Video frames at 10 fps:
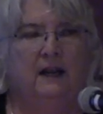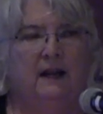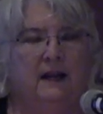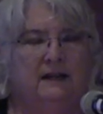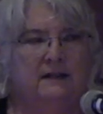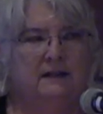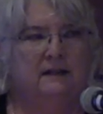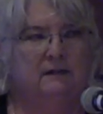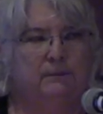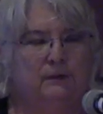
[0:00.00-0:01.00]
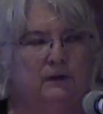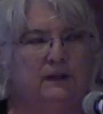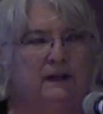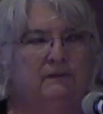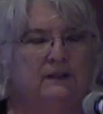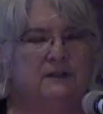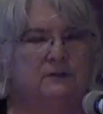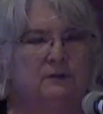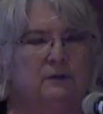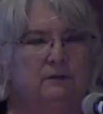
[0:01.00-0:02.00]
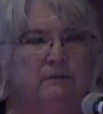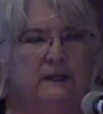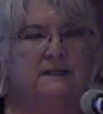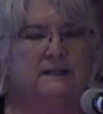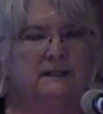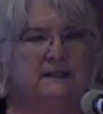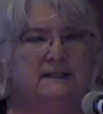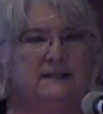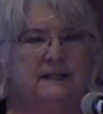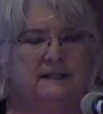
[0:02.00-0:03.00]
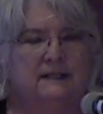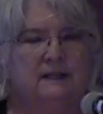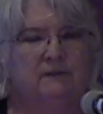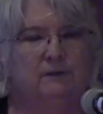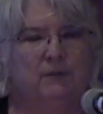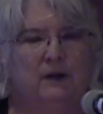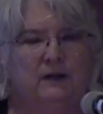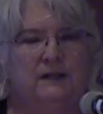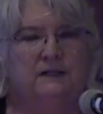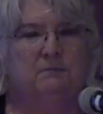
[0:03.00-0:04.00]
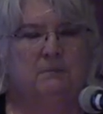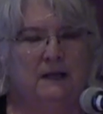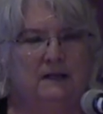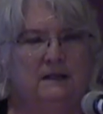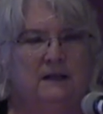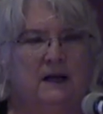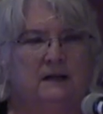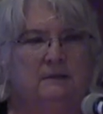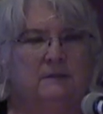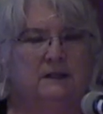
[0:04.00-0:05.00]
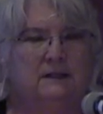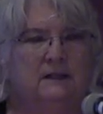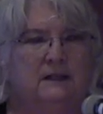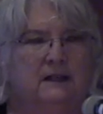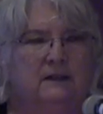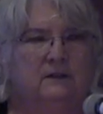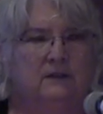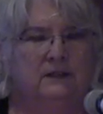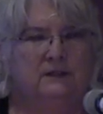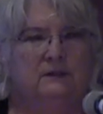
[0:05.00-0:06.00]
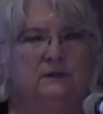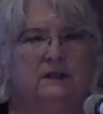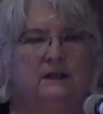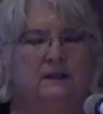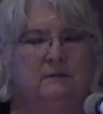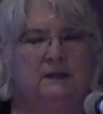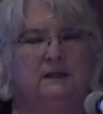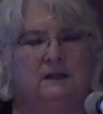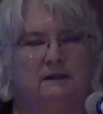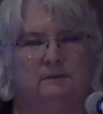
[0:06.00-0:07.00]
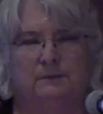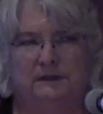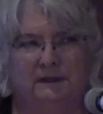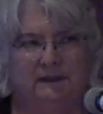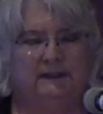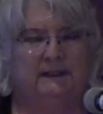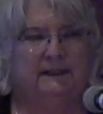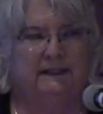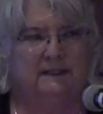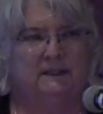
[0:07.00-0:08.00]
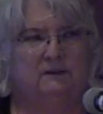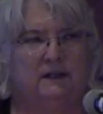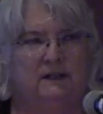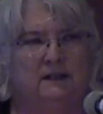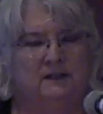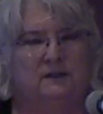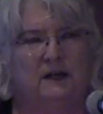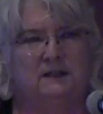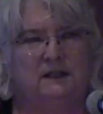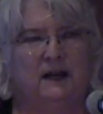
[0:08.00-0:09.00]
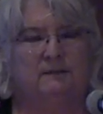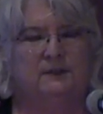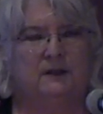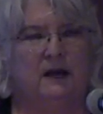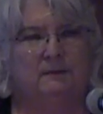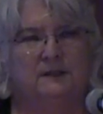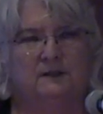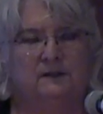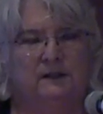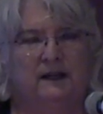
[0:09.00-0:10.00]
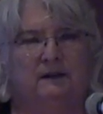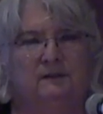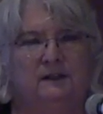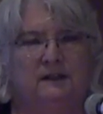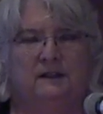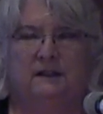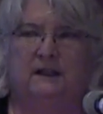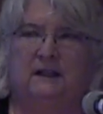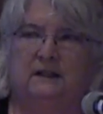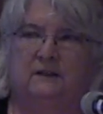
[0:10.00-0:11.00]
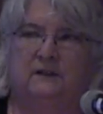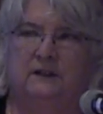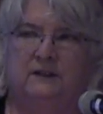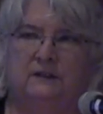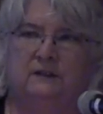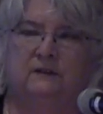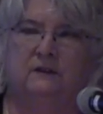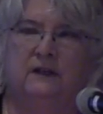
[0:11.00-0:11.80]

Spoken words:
And the parole evidence rule basically says that if the parties made a document and they agreed to it and they made it completely integrated, they tried to capture absolutely everything that they had agreed to,